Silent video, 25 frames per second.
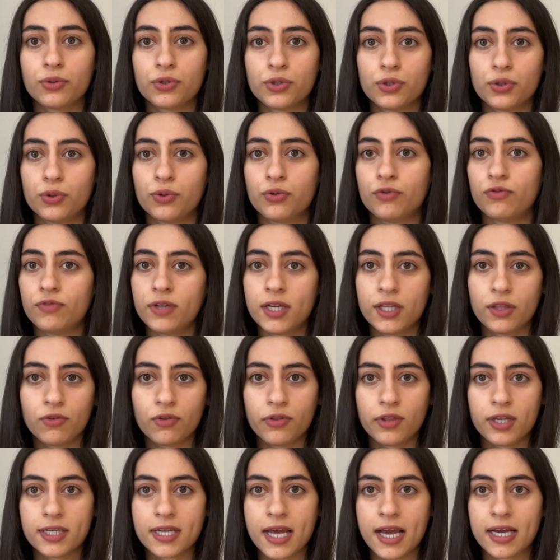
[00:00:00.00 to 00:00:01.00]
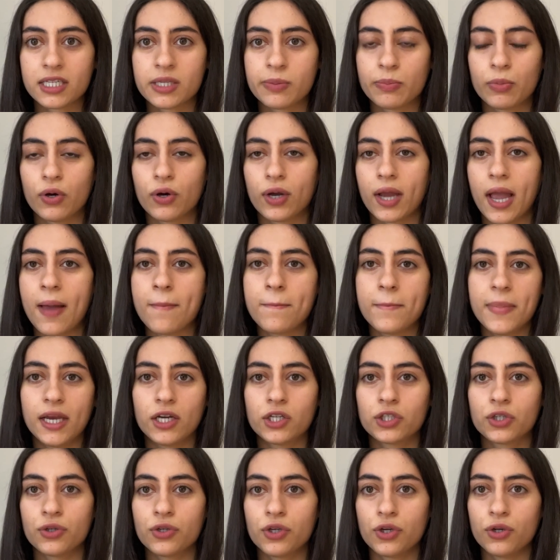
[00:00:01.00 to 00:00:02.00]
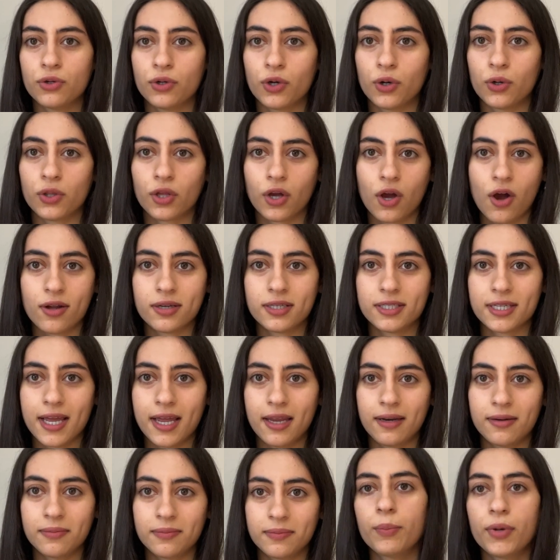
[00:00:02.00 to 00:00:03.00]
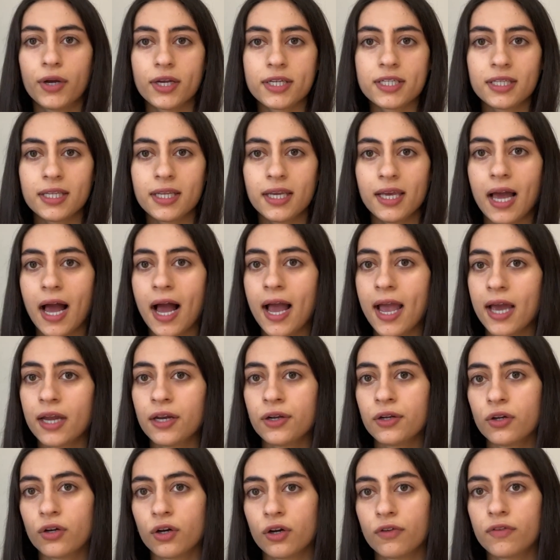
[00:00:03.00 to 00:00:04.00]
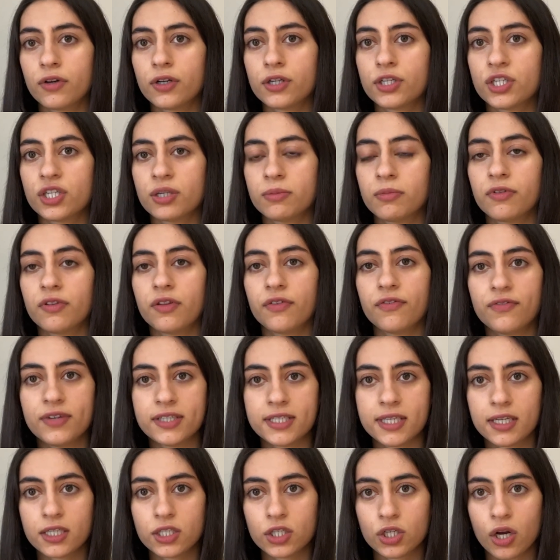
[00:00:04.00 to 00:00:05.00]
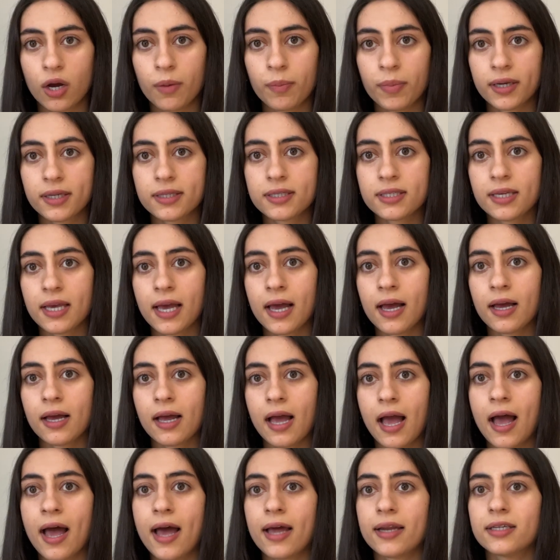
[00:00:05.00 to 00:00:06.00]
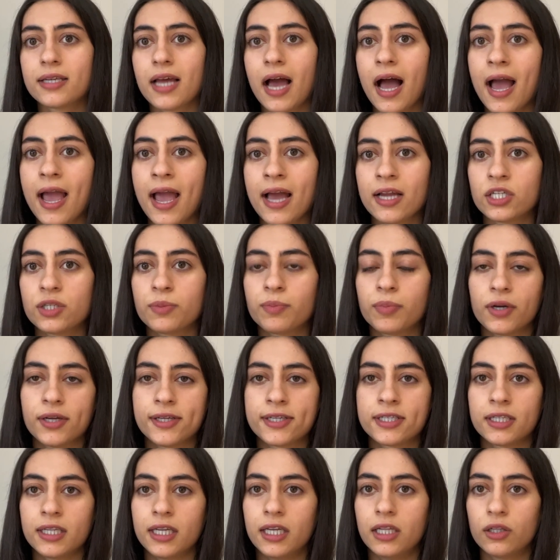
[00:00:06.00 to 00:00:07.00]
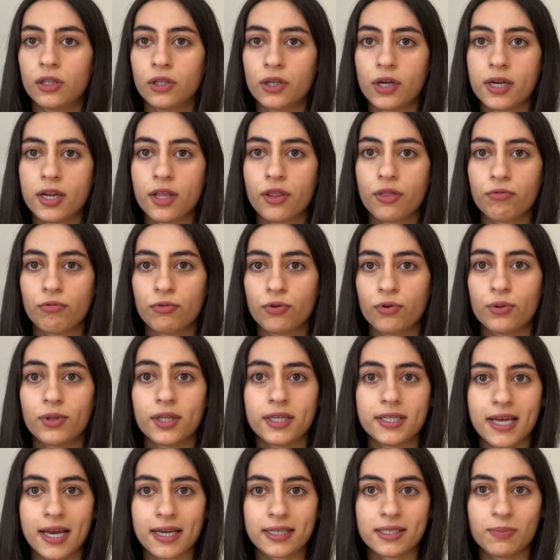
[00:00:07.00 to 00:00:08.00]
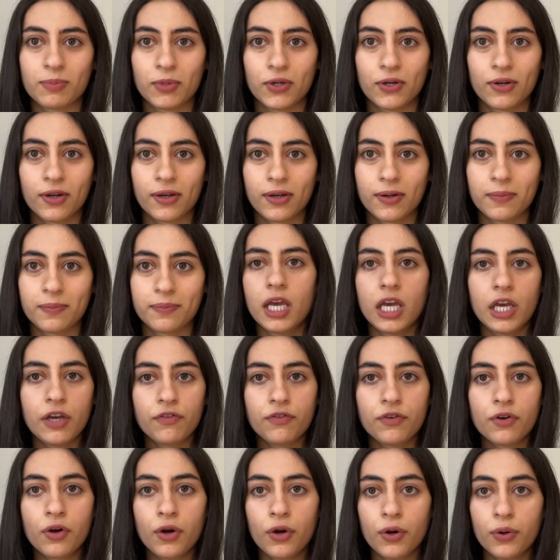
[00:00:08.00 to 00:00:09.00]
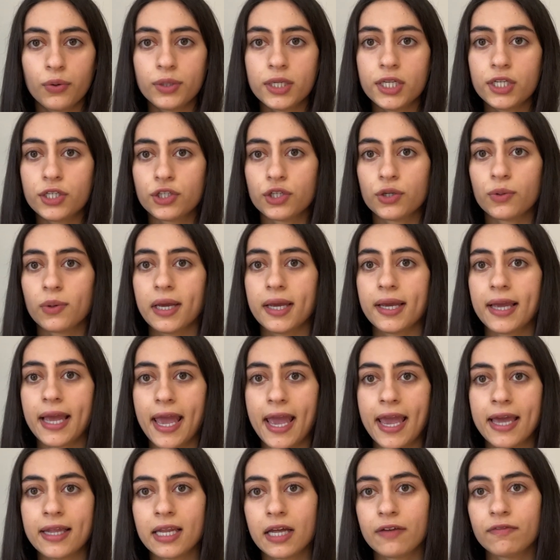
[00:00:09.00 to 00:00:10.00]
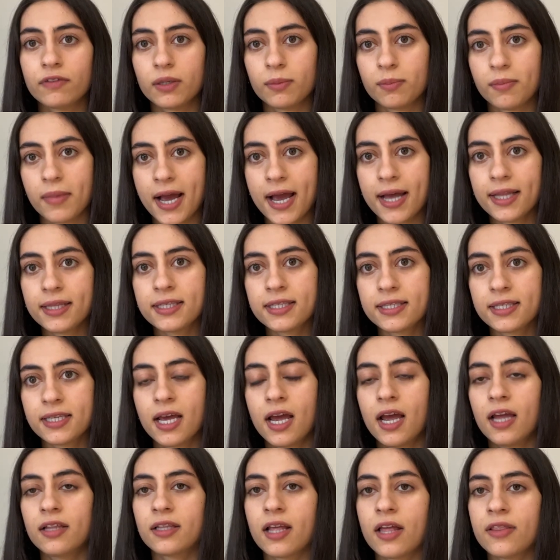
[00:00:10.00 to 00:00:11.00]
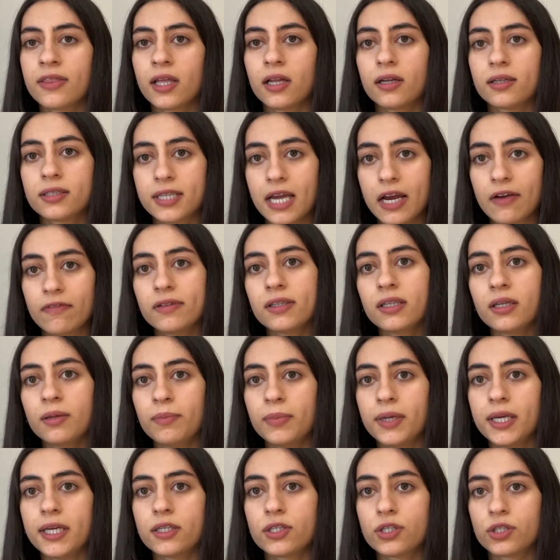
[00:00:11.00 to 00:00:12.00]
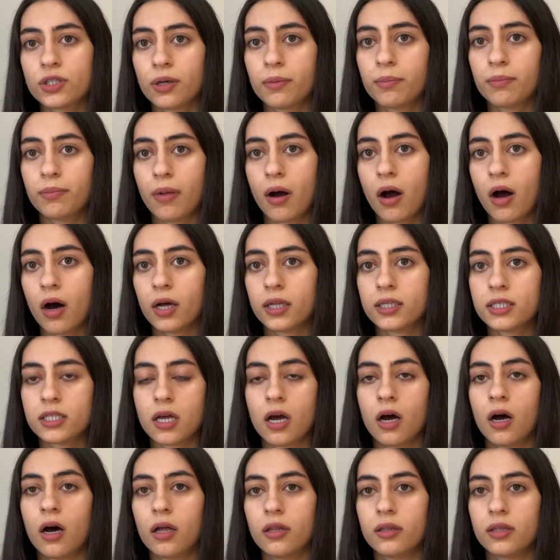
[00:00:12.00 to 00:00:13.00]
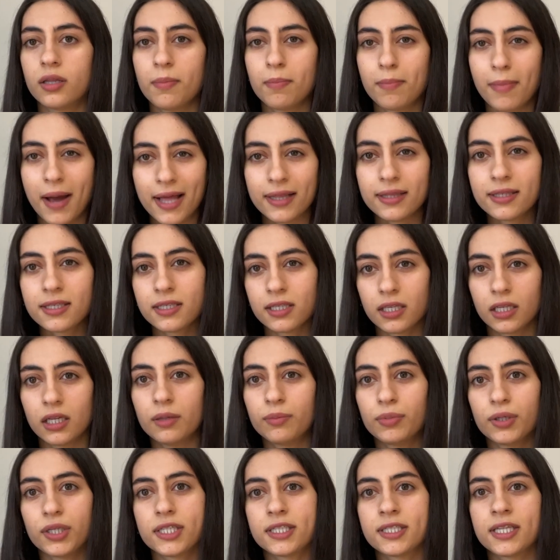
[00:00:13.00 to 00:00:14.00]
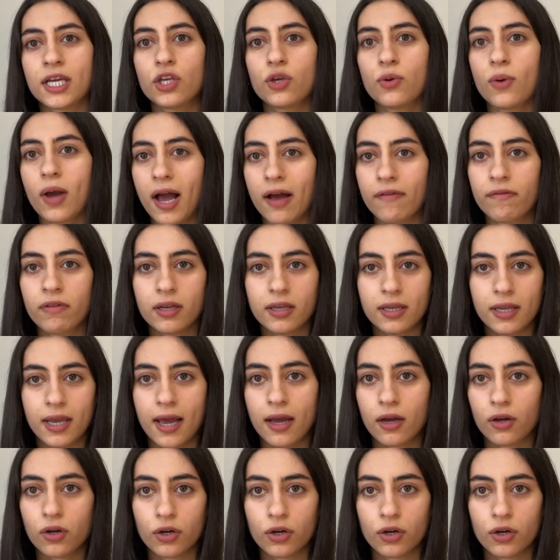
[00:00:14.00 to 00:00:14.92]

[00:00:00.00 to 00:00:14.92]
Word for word: to read through the textbook and make sure you know the content. Personally, I hadn't covered some of the physics topics yet, and I had to personally learn it through the textbook. If you're only doing A-level maths, then there'll definitely be some parts on the maths syllabus that you haven't yet